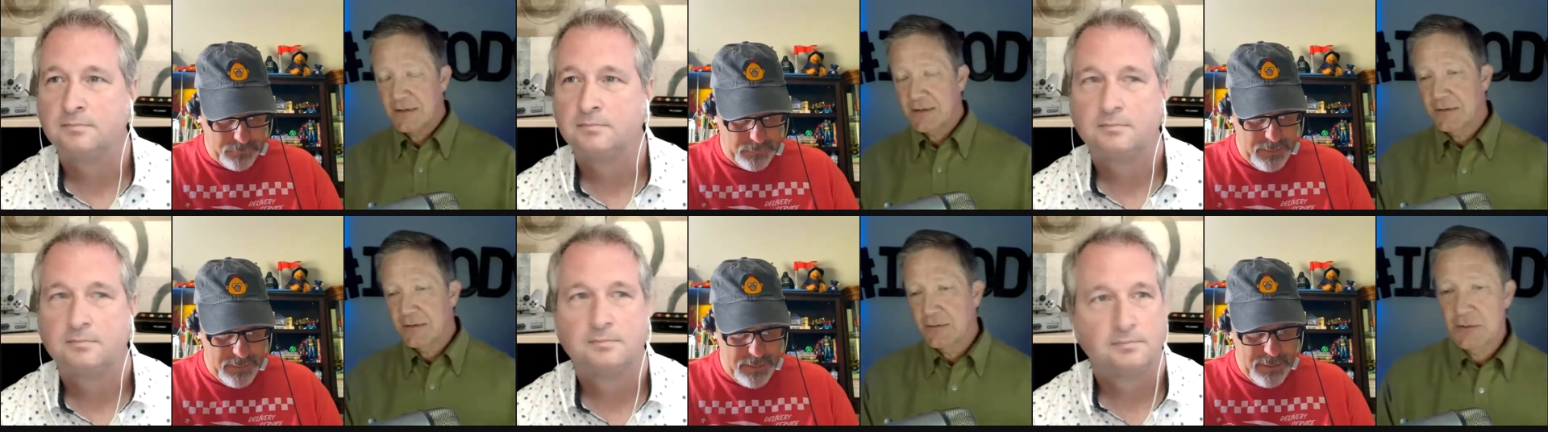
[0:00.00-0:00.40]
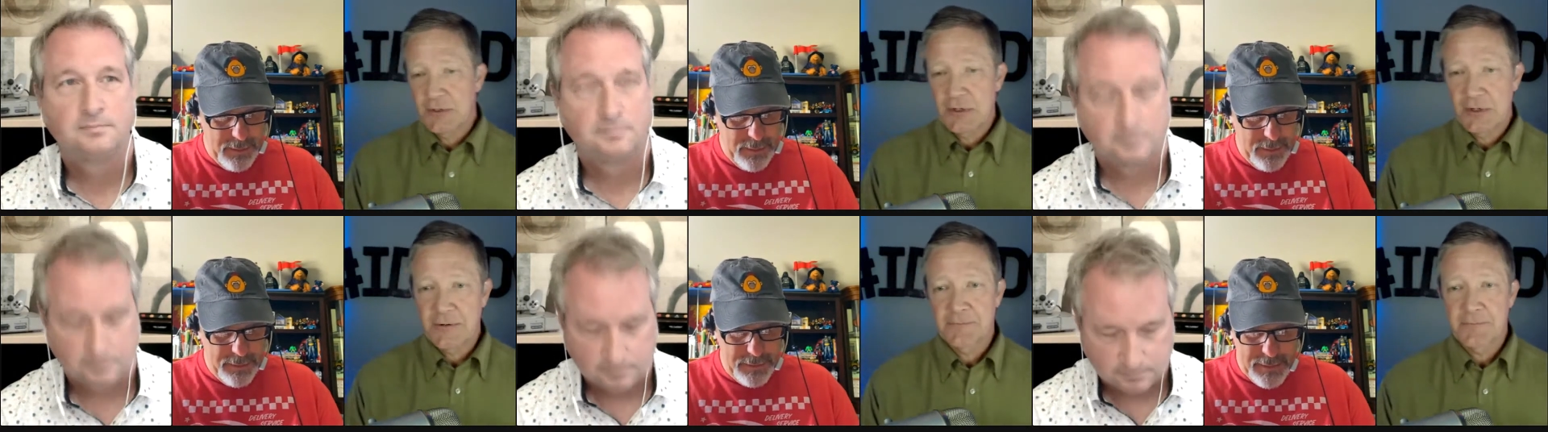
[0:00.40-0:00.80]

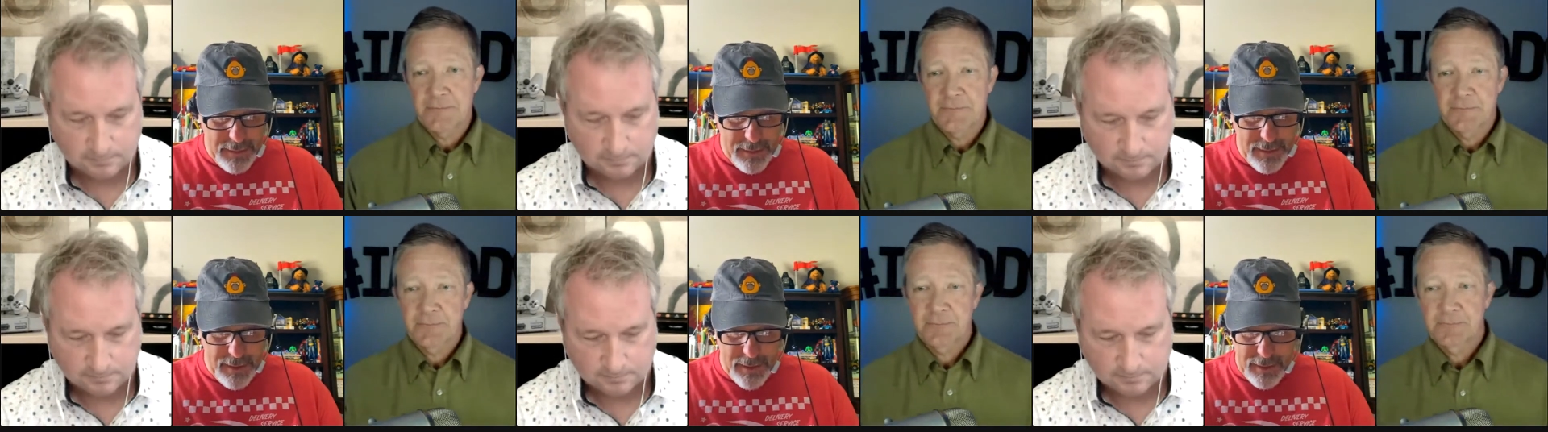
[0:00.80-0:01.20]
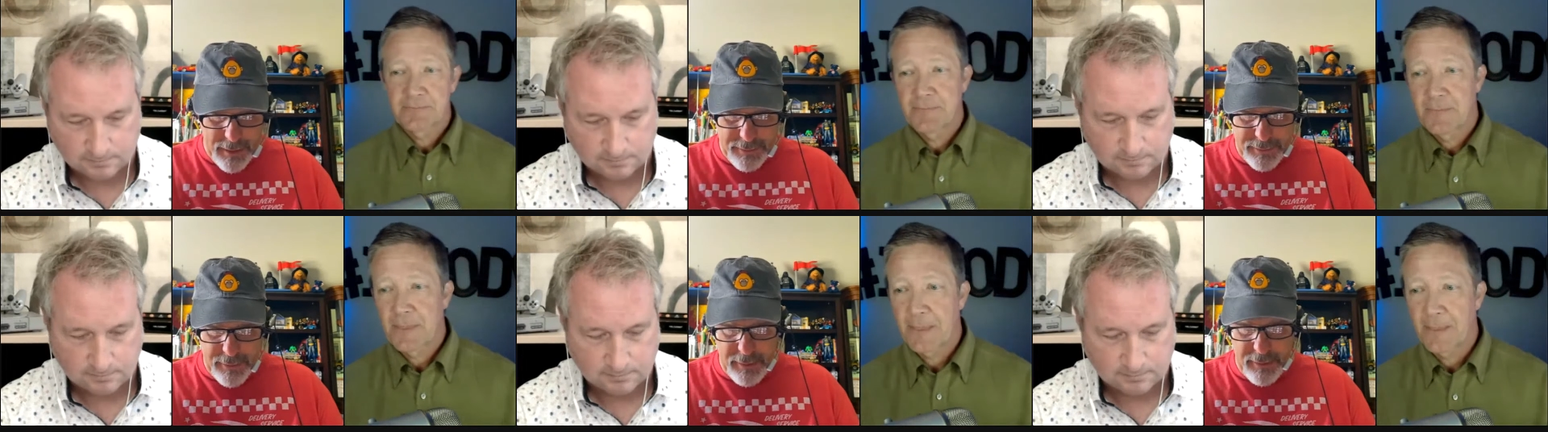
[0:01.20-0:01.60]
Speaker 1: Or
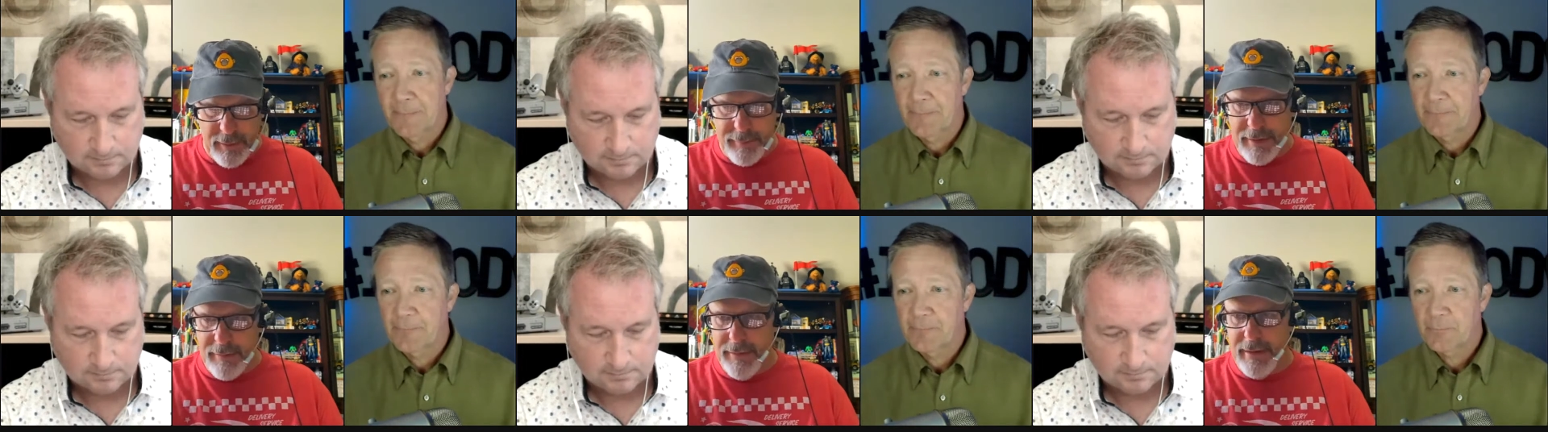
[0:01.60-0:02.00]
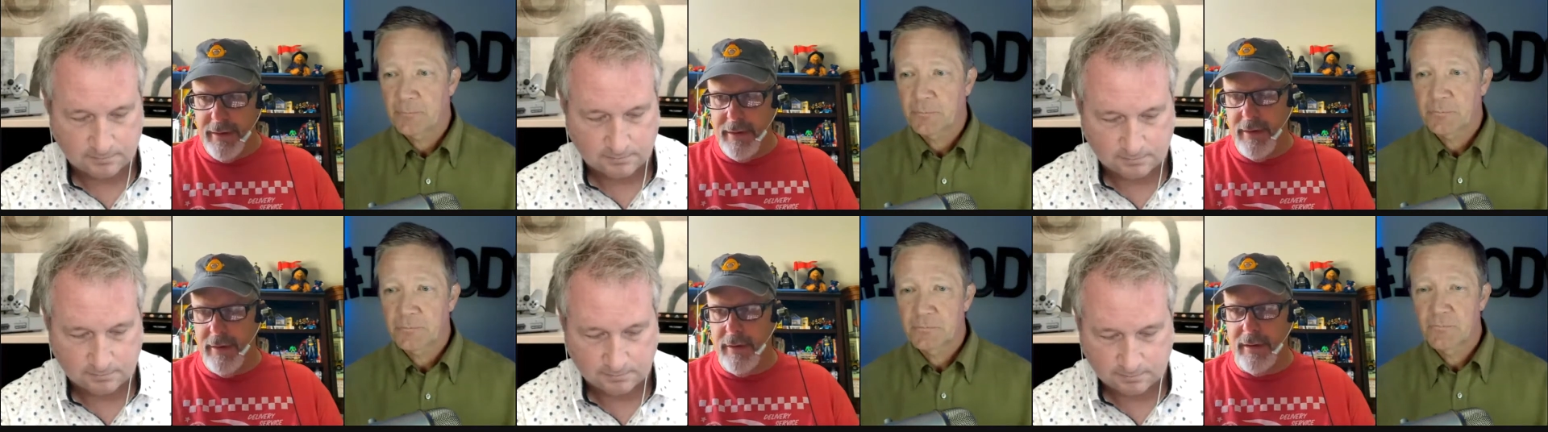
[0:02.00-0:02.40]
yeah, so, I mean, we
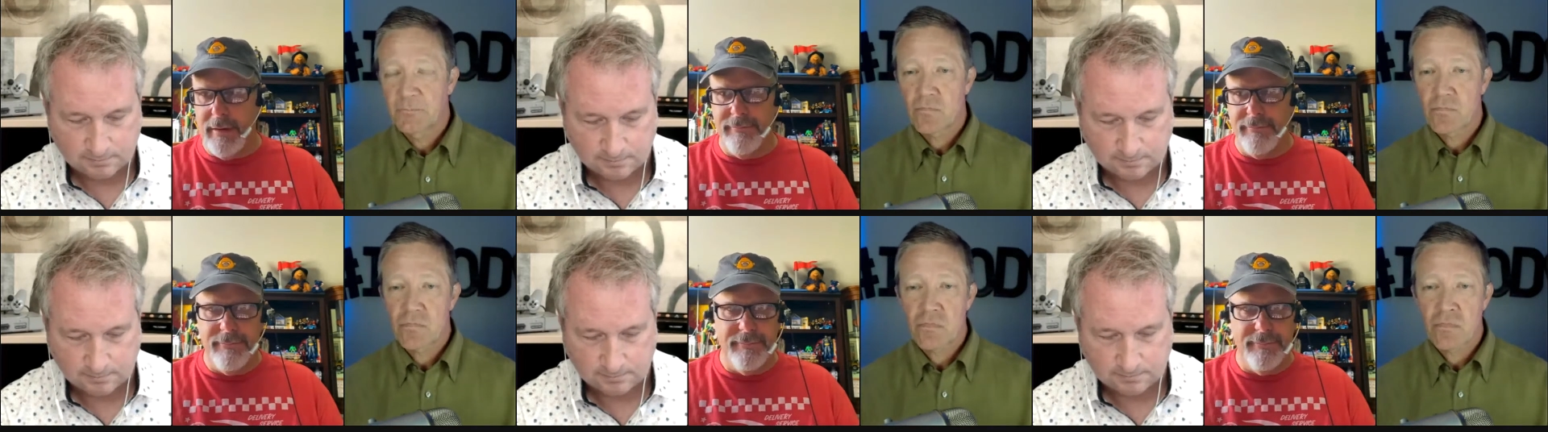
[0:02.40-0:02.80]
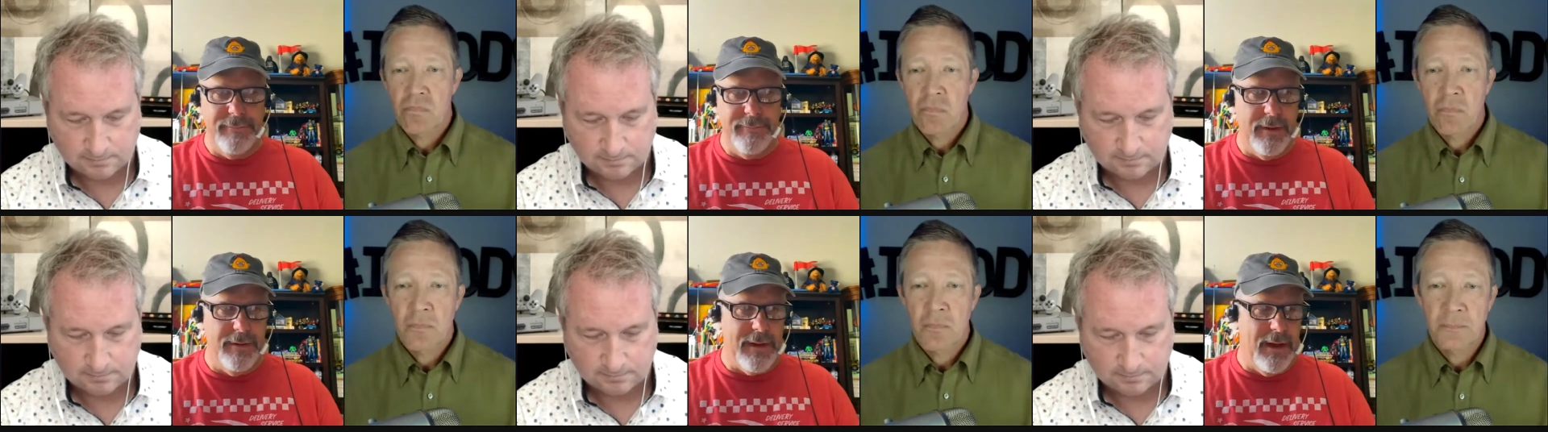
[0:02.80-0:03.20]
could go in
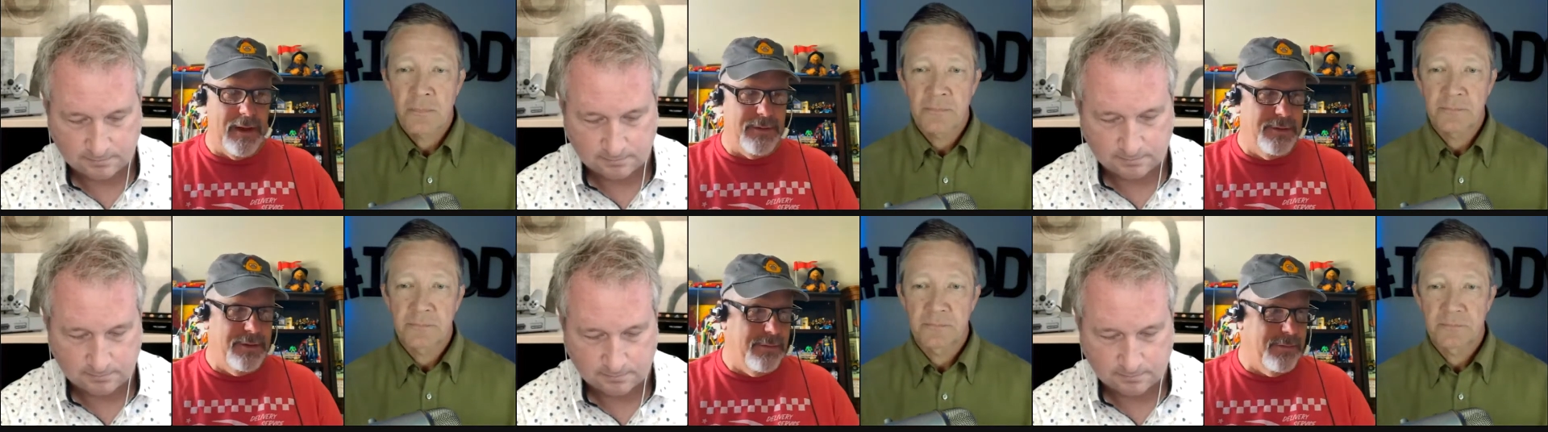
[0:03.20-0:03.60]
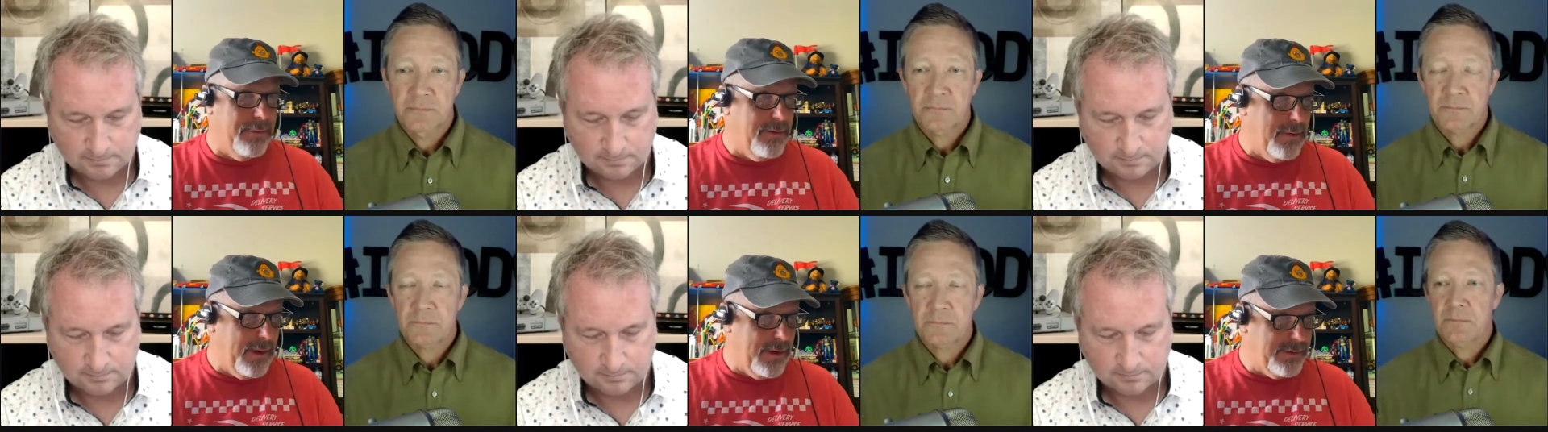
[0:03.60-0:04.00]
a thousand
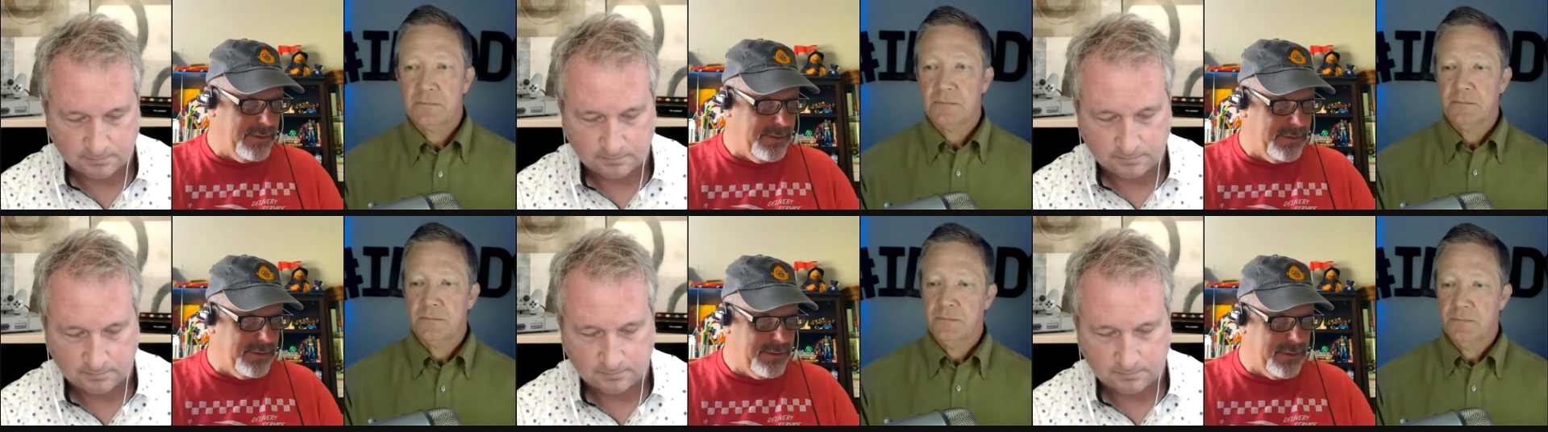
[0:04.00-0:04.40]
different directions.